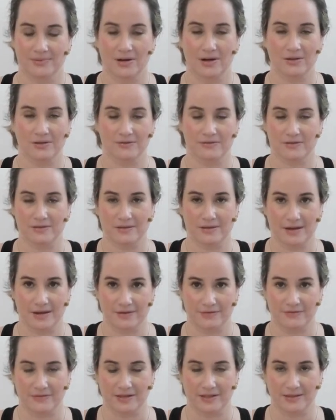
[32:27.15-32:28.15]
all of the
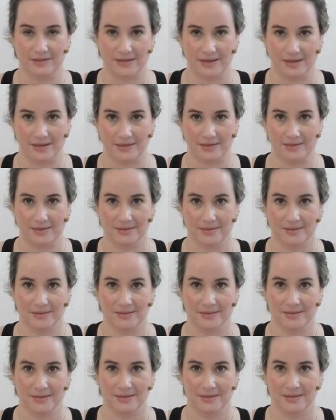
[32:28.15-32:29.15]
love and light
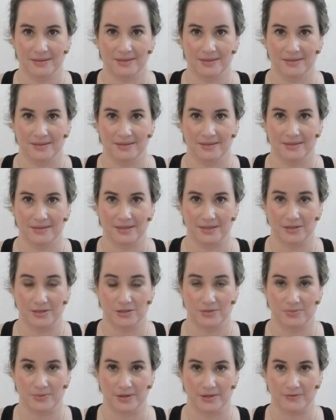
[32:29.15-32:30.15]
in
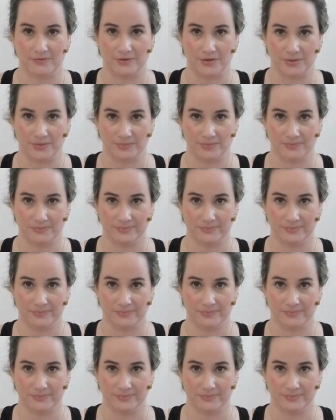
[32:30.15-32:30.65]
each one of you.